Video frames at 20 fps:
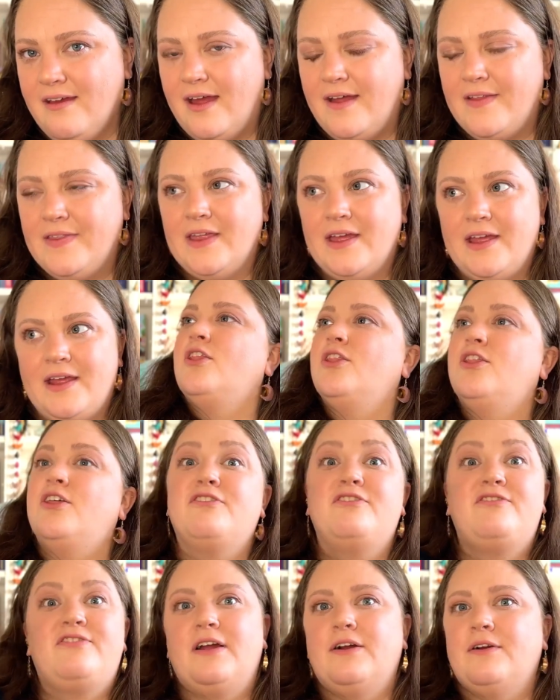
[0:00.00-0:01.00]
and like the
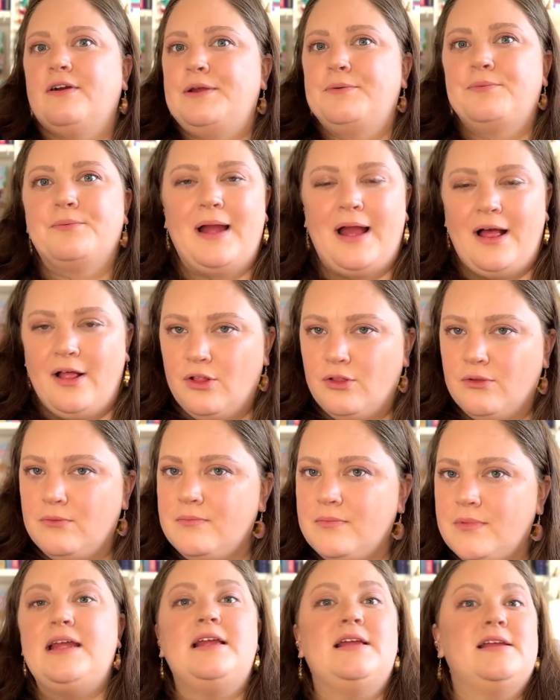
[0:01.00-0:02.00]
fairy
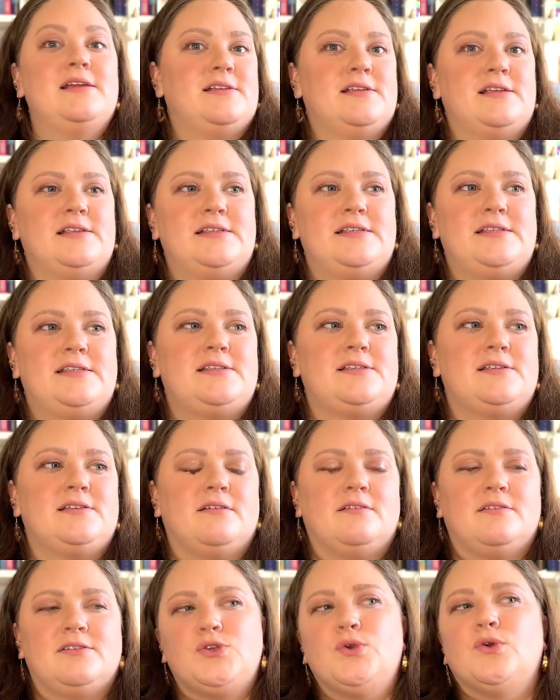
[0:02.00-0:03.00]
realm is
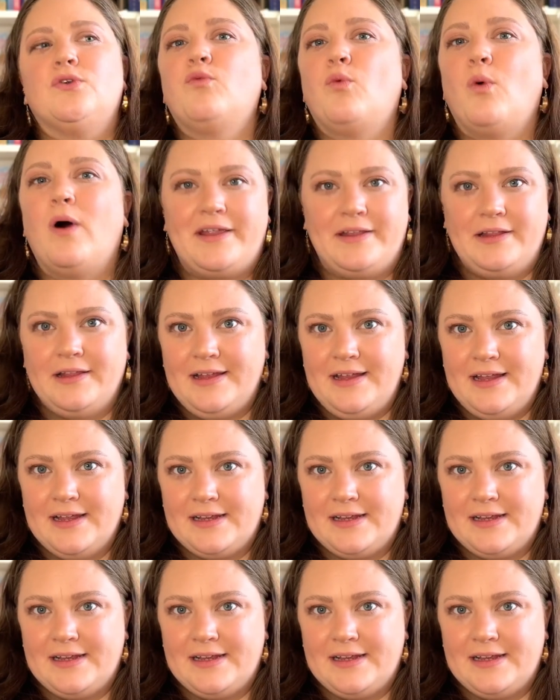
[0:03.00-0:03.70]
sort of widely